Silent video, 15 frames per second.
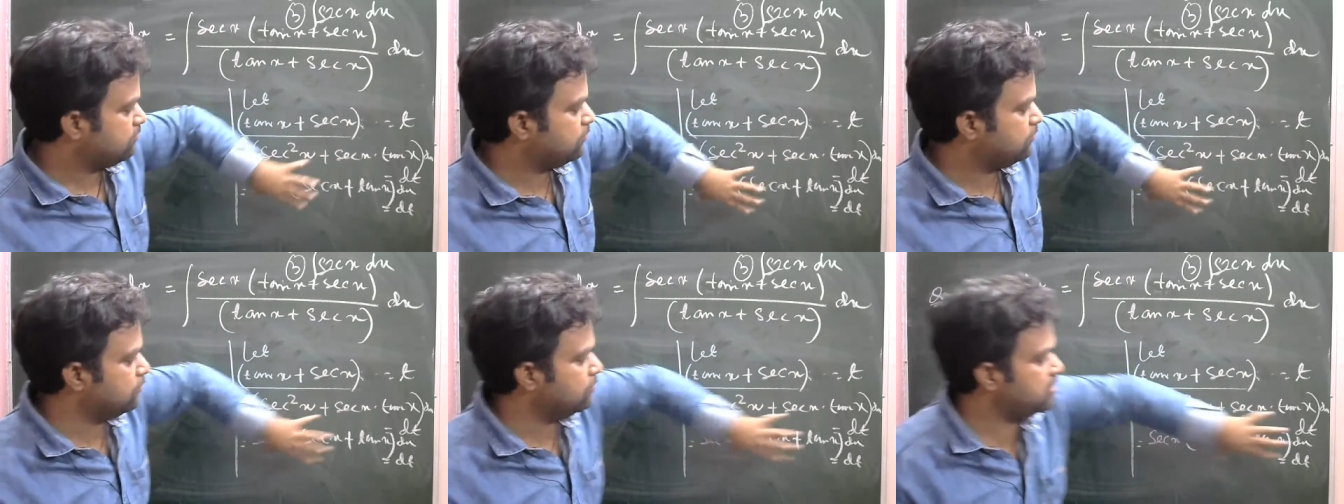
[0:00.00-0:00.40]

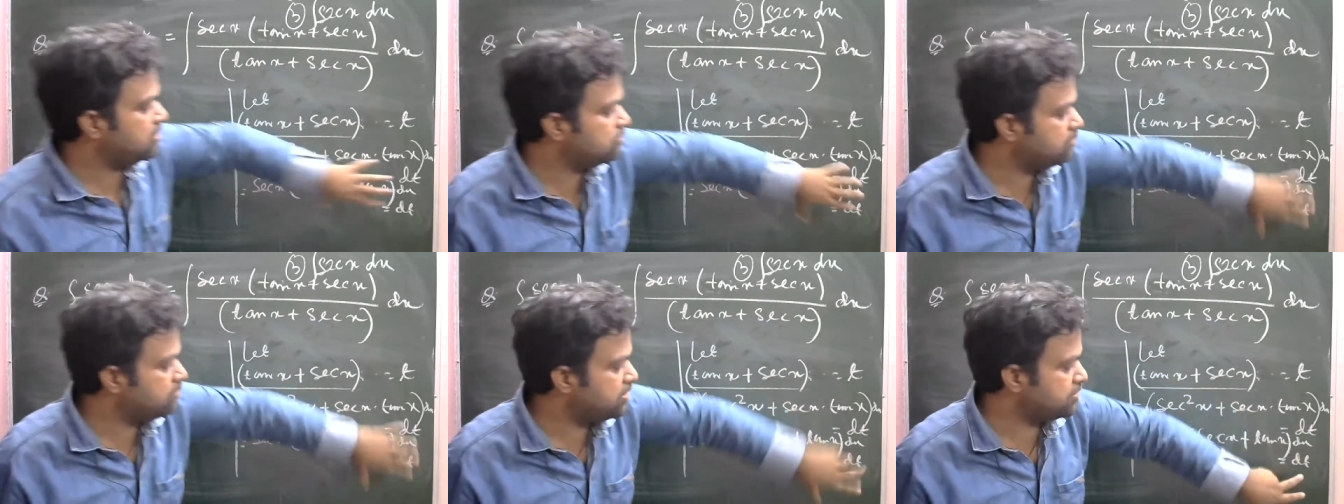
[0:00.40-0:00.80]
Full
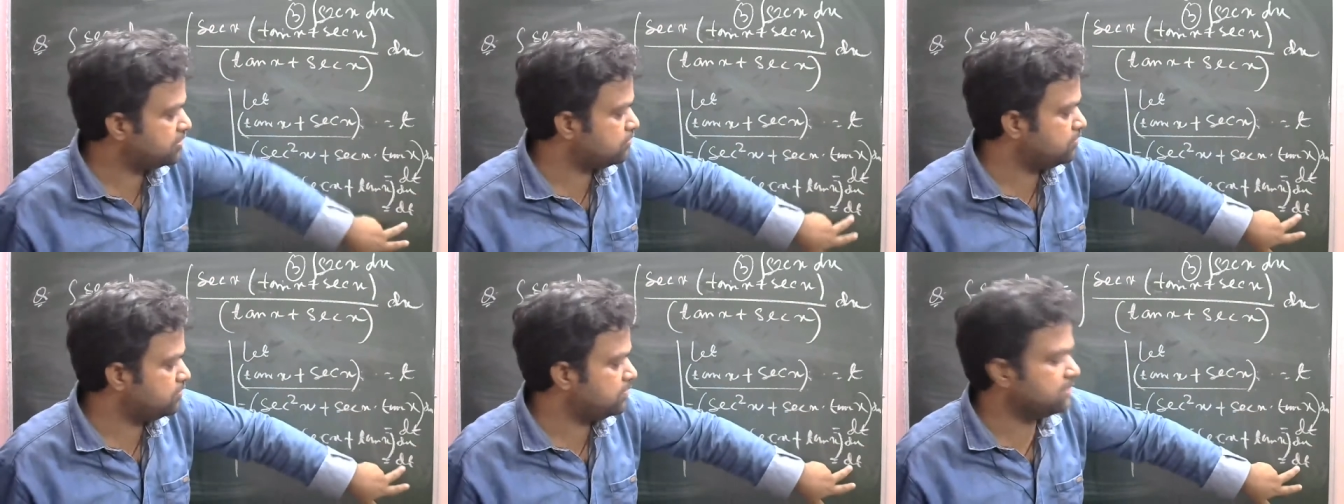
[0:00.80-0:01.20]
numerator
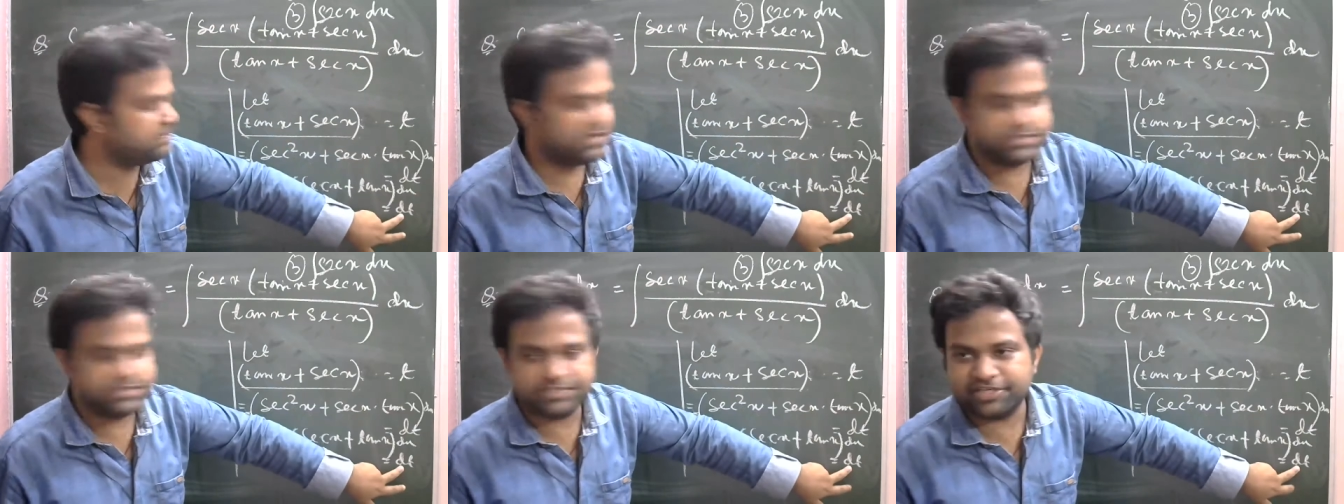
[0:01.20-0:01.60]
will be
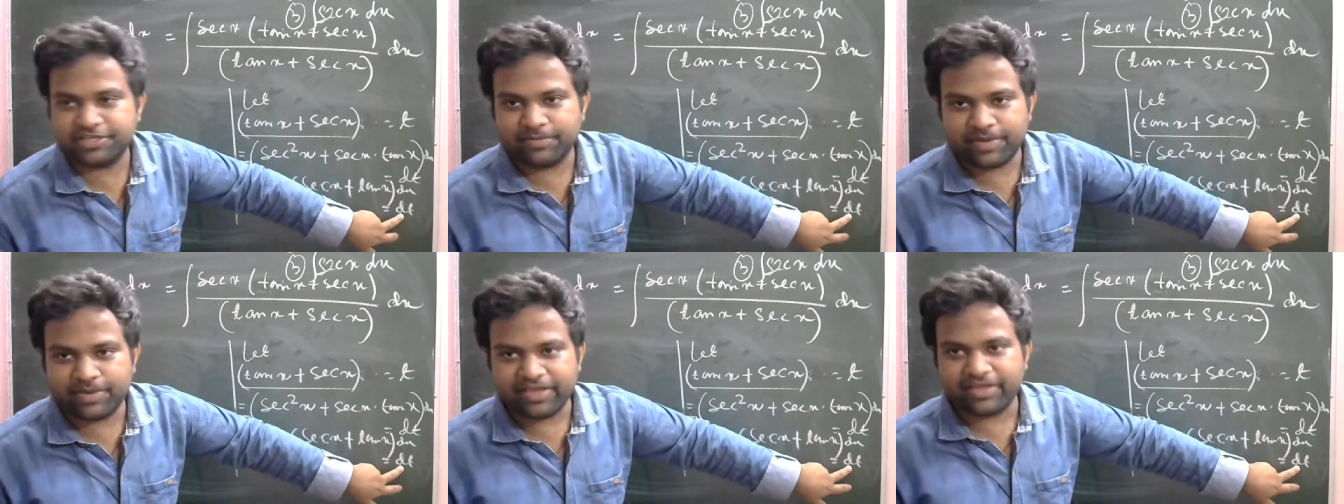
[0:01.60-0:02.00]

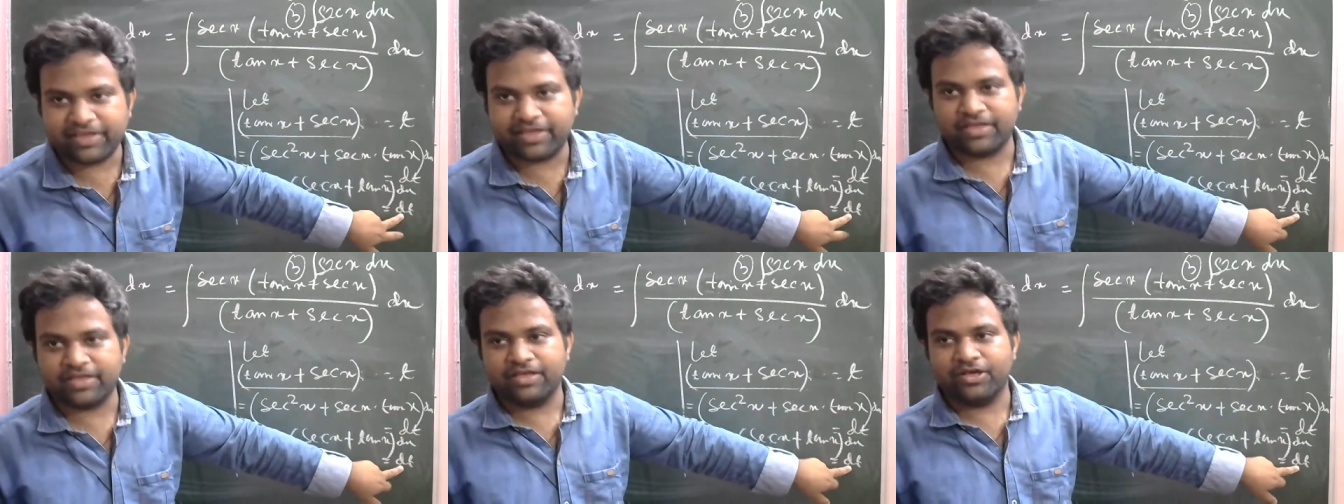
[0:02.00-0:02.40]
represented by
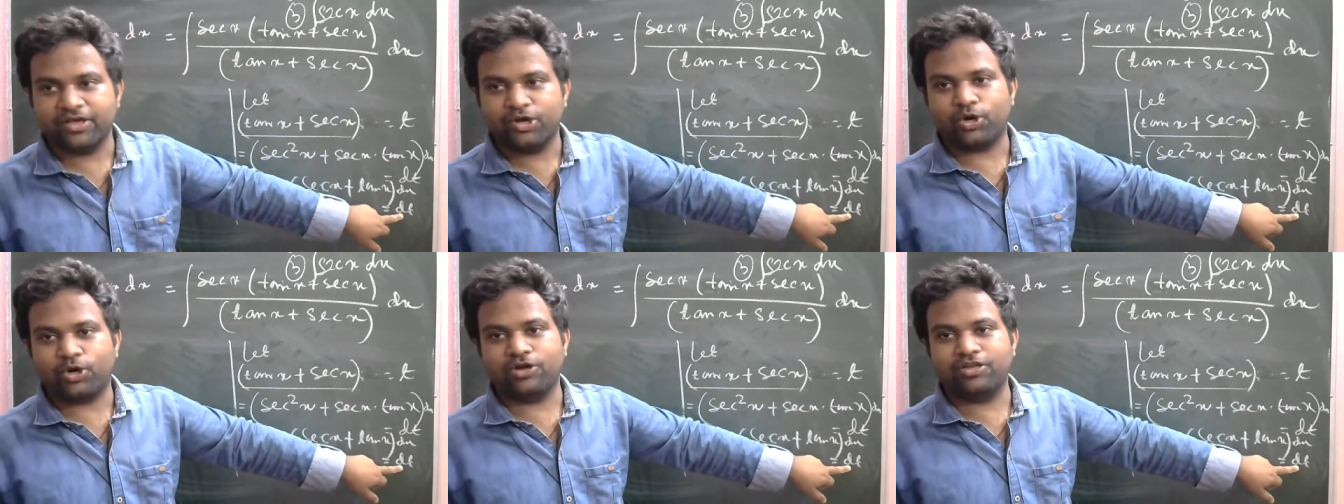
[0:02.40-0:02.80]

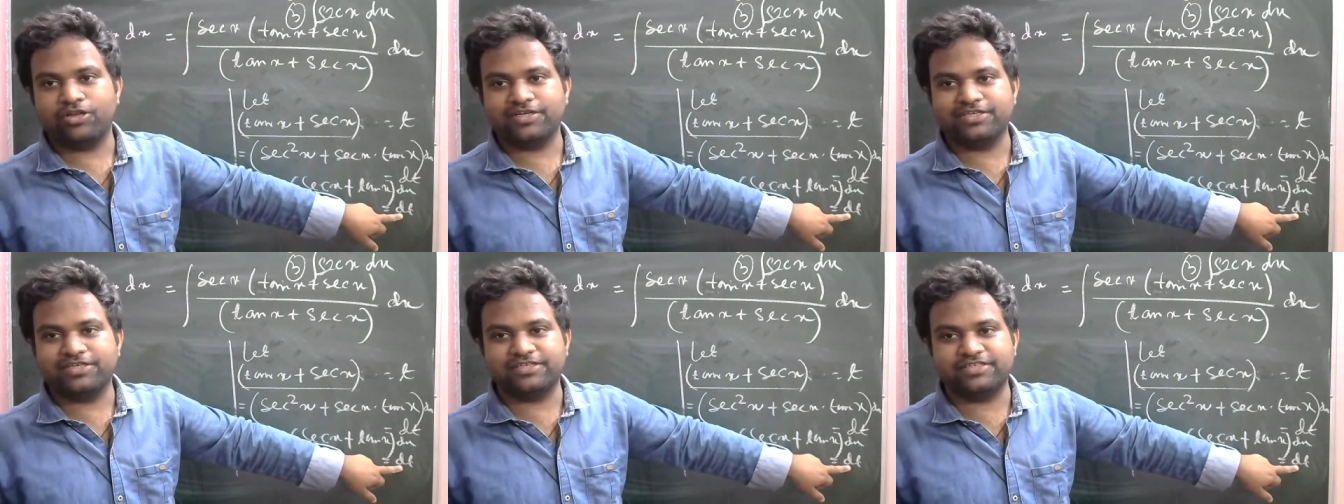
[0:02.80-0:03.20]

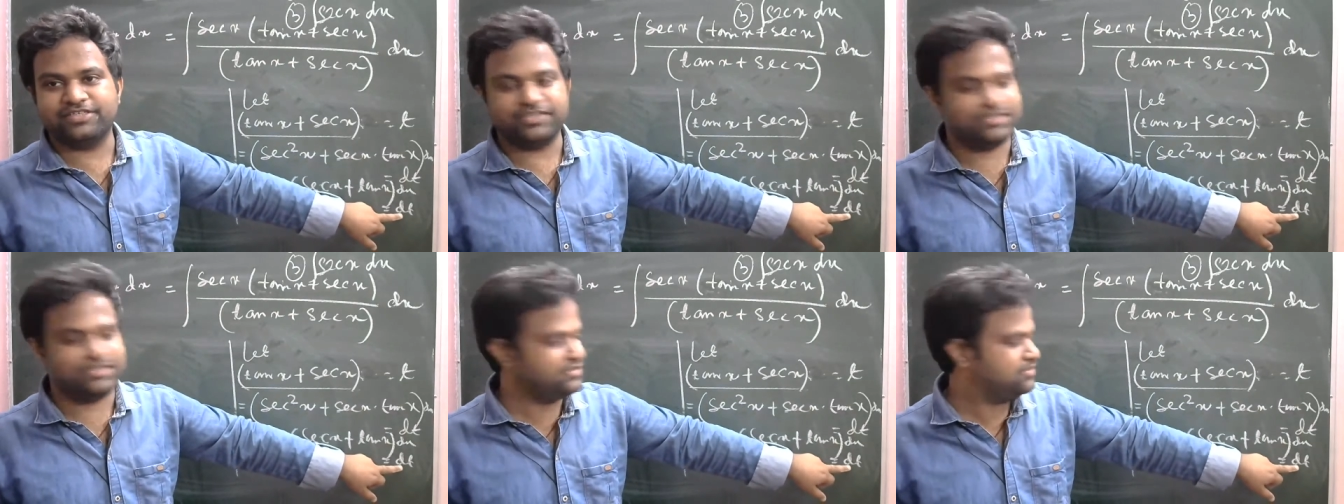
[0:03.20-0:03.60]
only
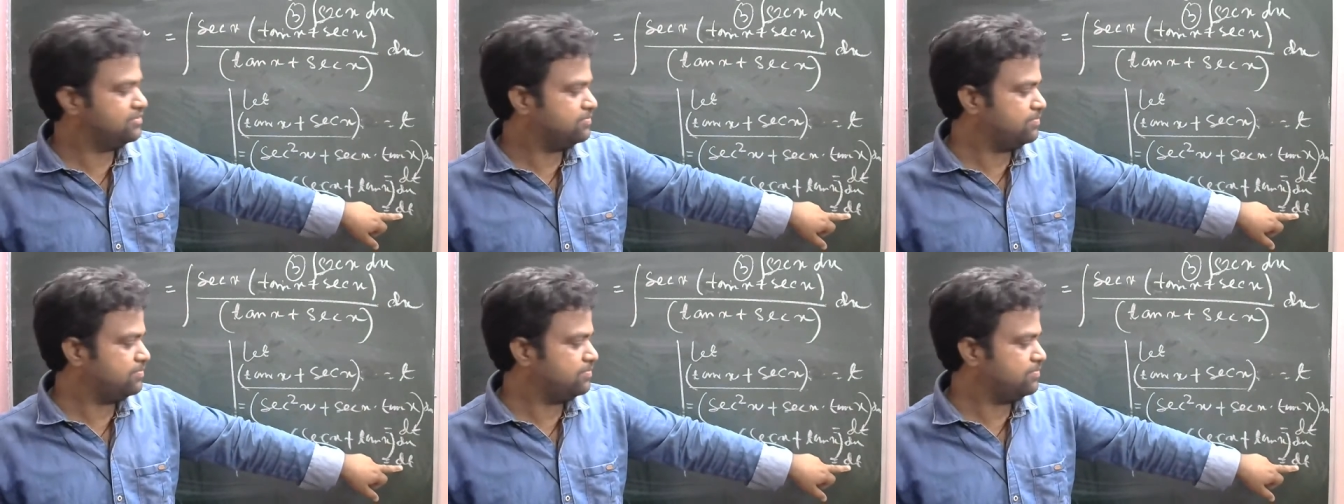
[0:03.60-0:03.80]
dt.